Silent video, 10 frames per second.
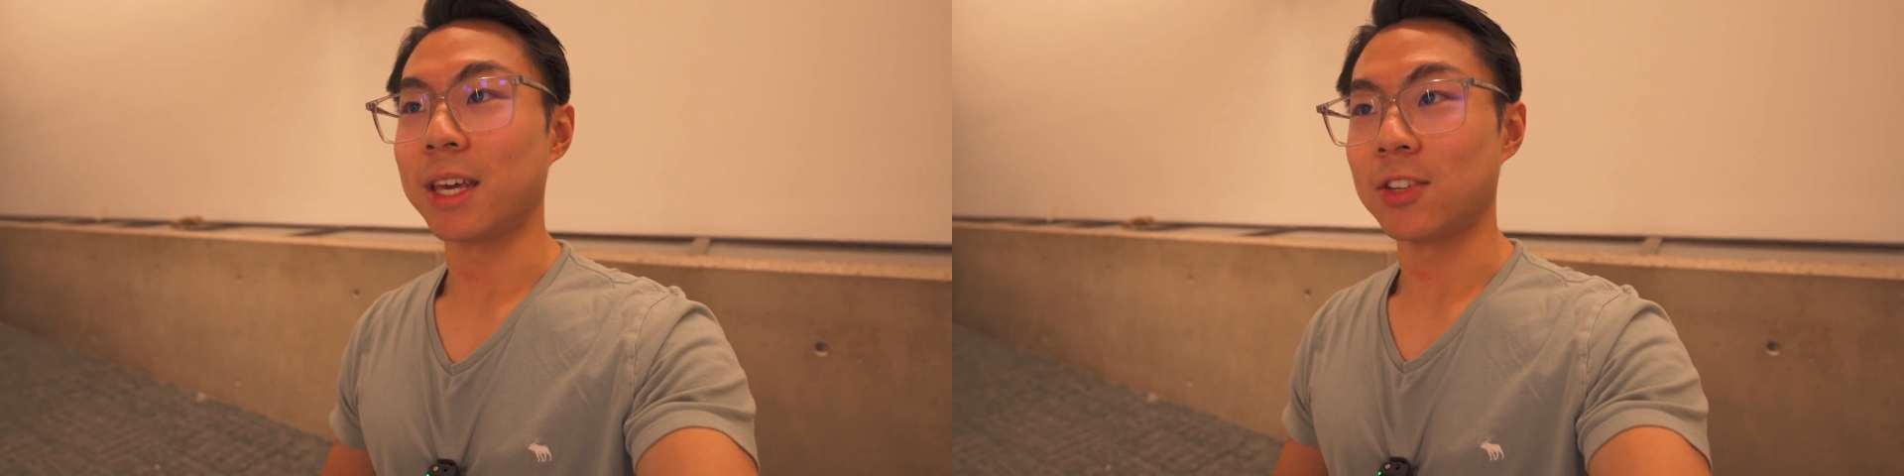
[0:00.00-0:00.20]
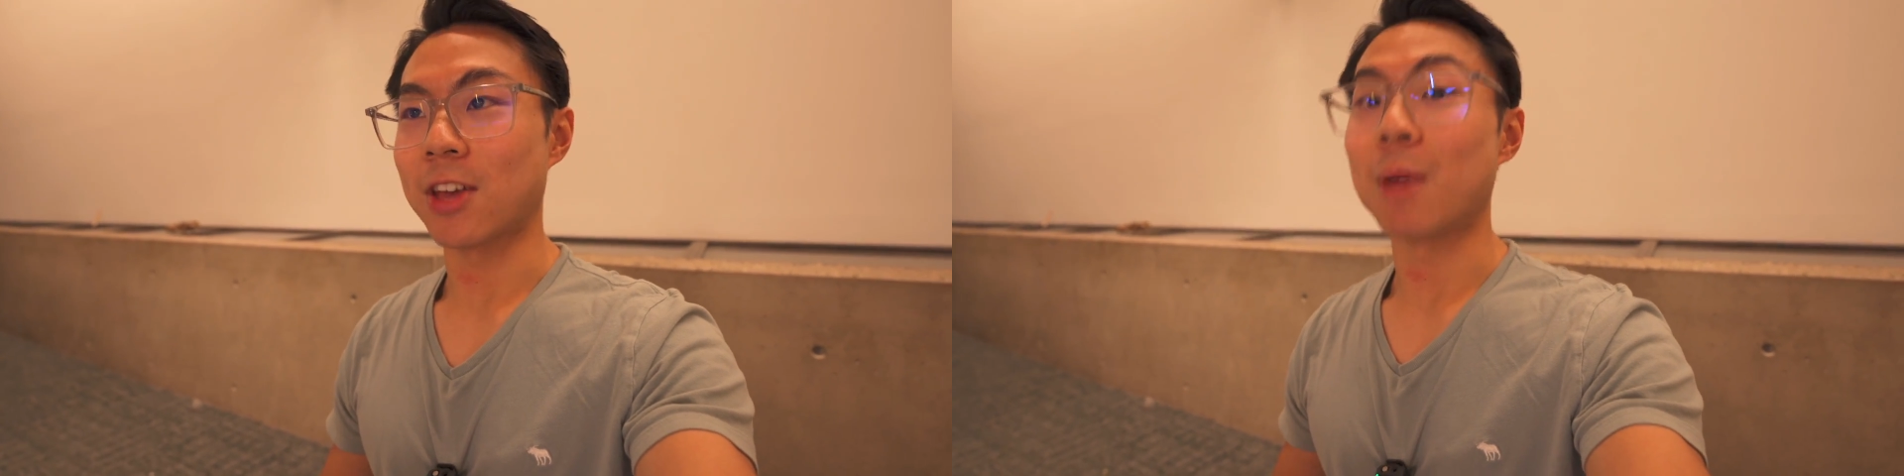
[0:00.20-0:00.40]

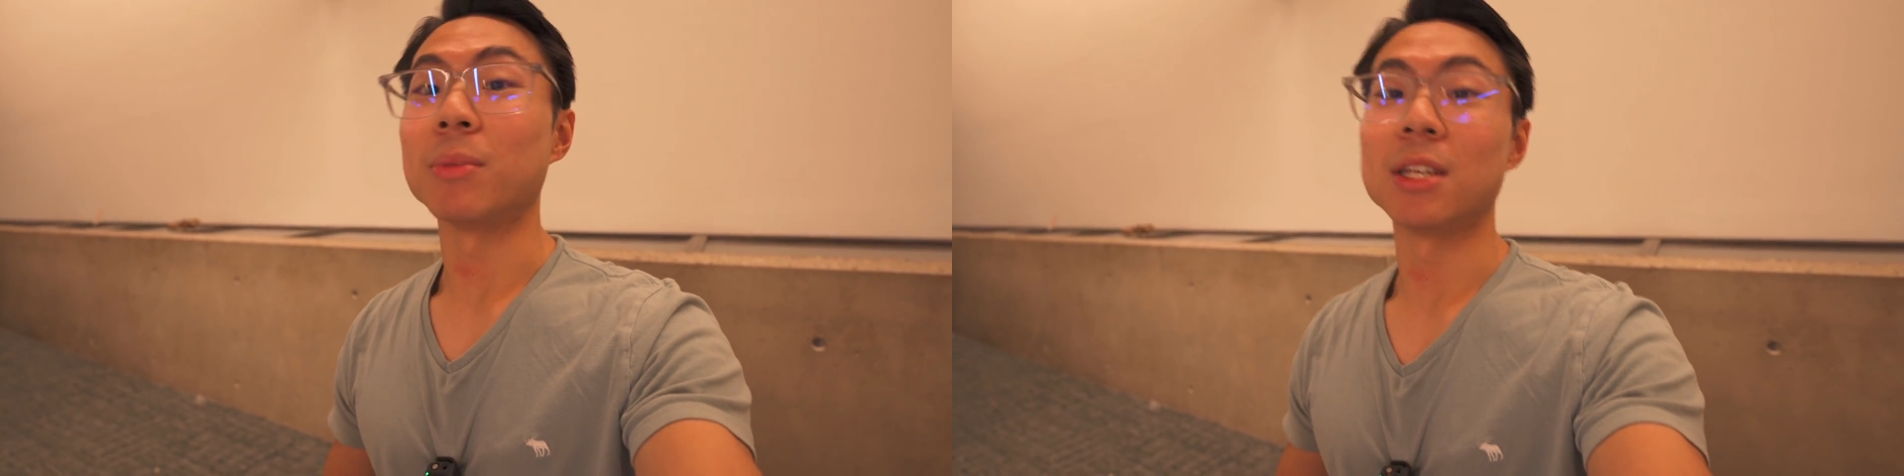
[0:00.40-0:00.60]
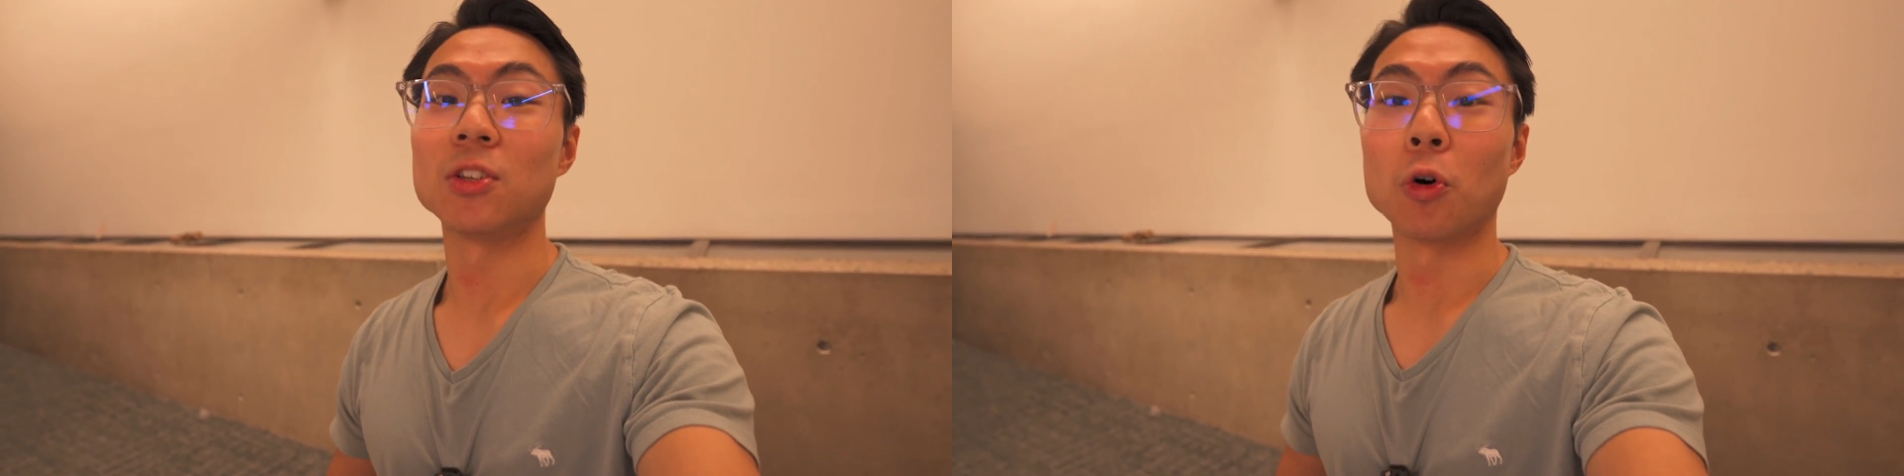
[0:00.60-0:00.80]

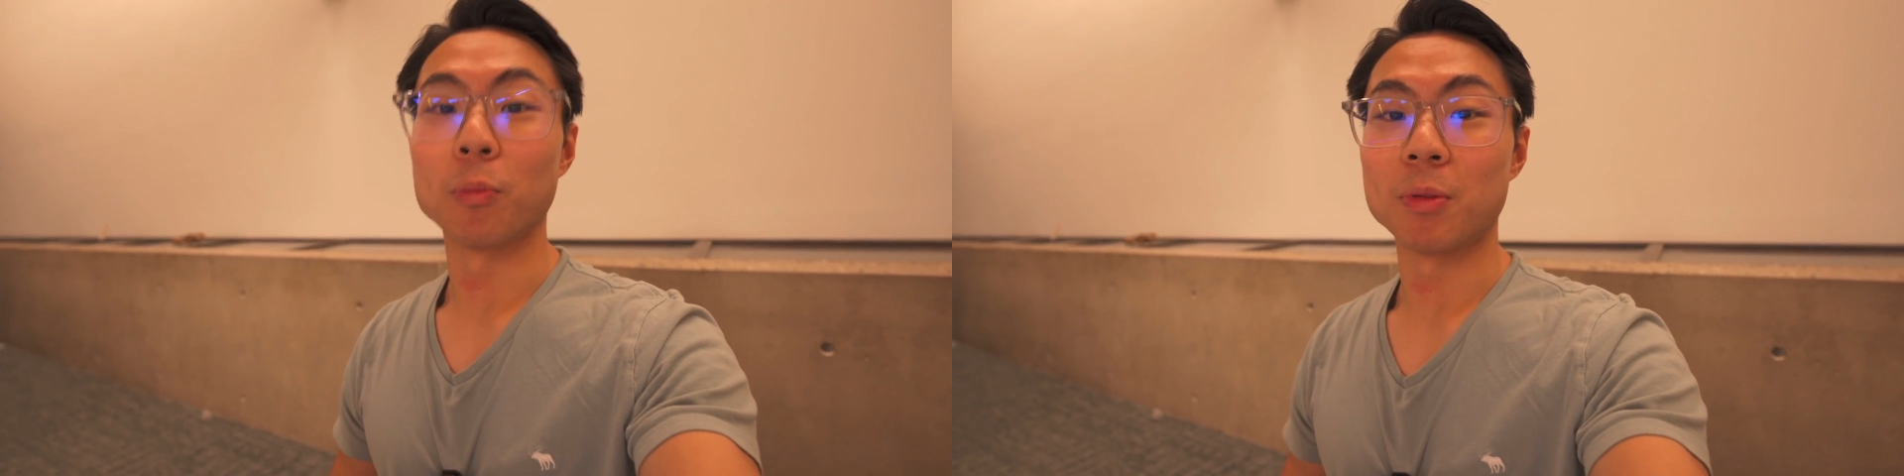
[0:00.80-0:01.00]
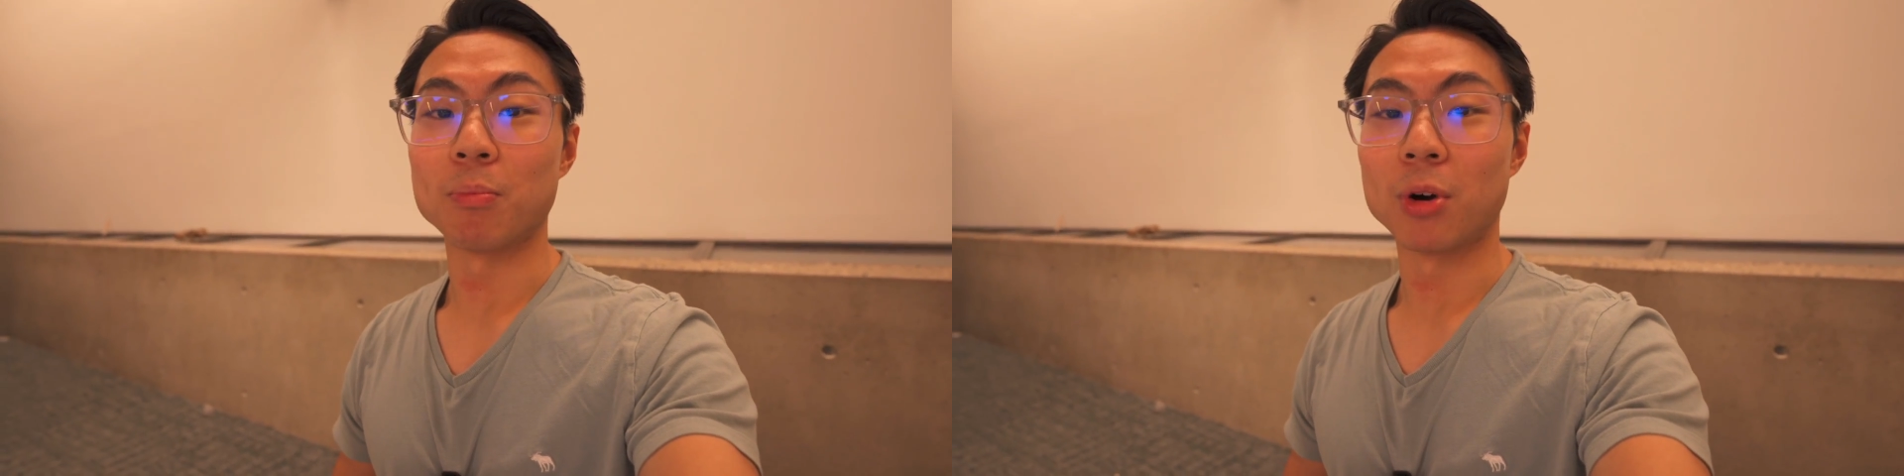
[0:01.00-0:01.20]
exam is
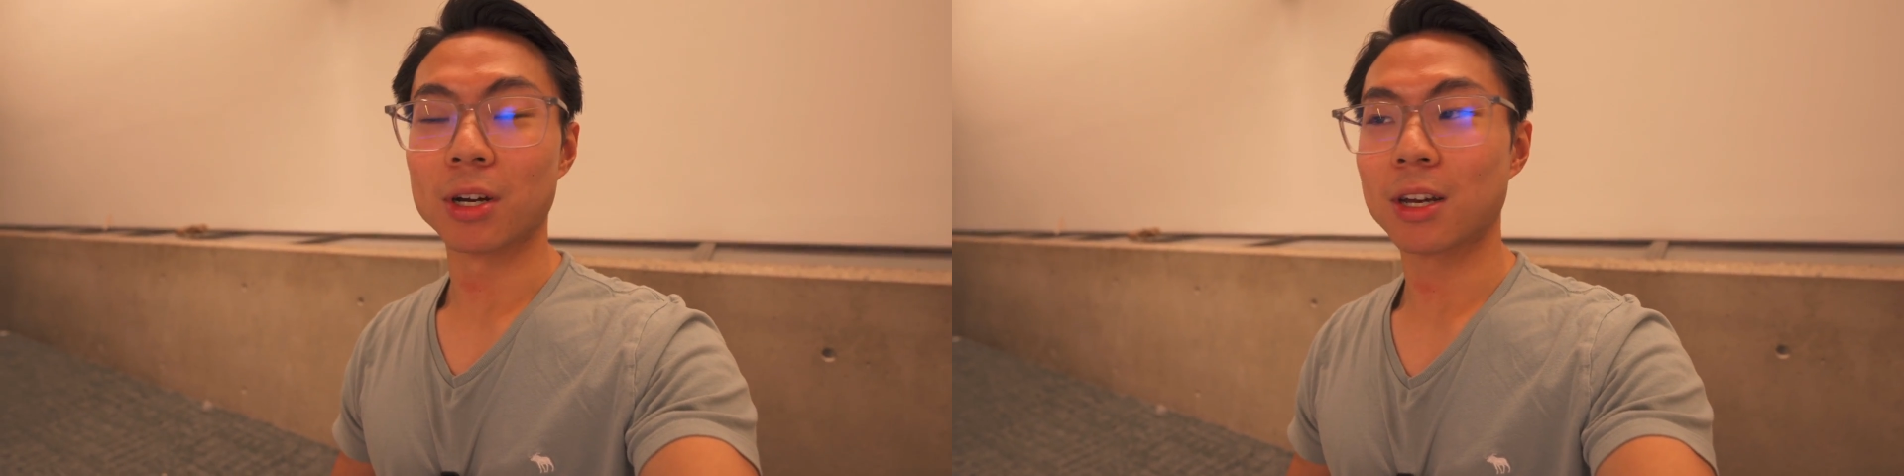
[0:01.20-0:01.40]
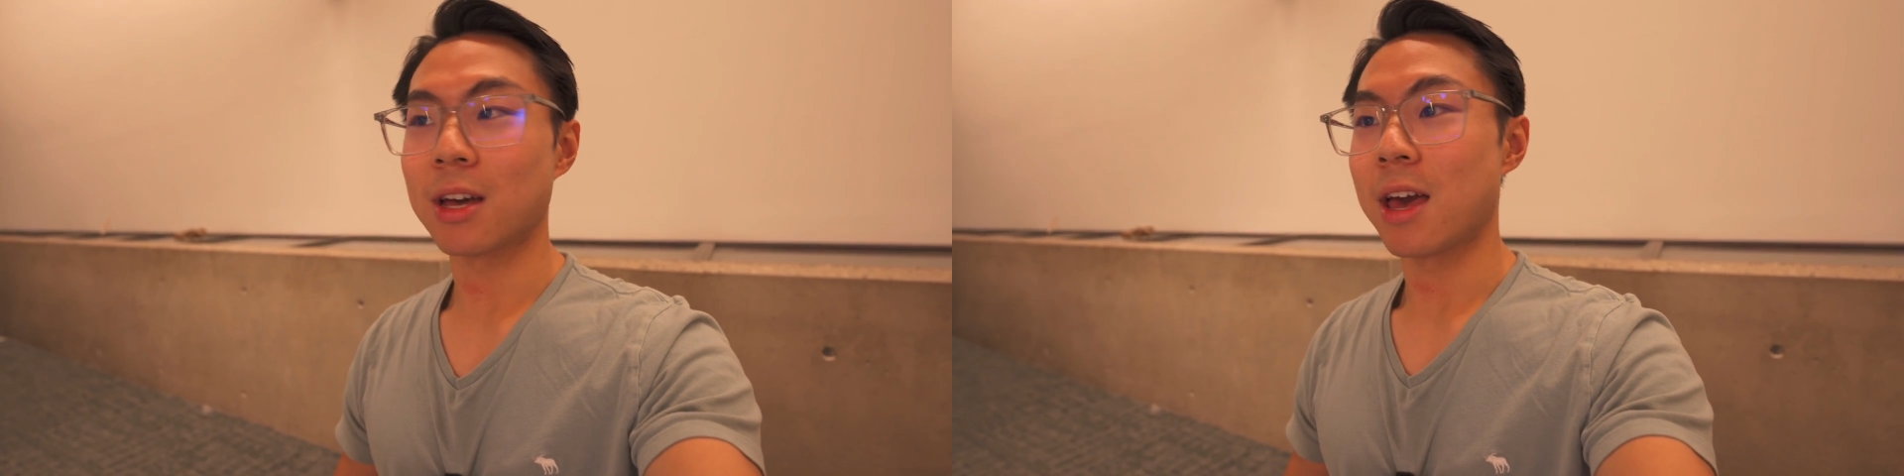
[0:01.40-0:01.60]
open
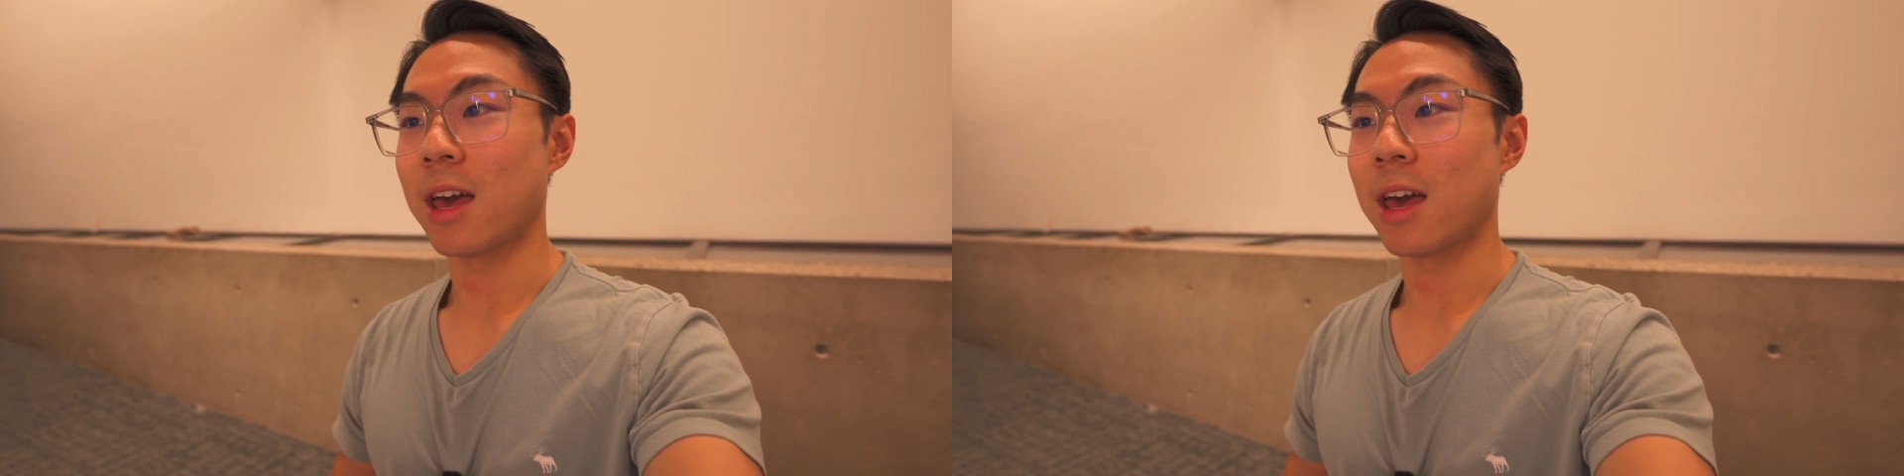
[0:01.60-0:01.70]
book,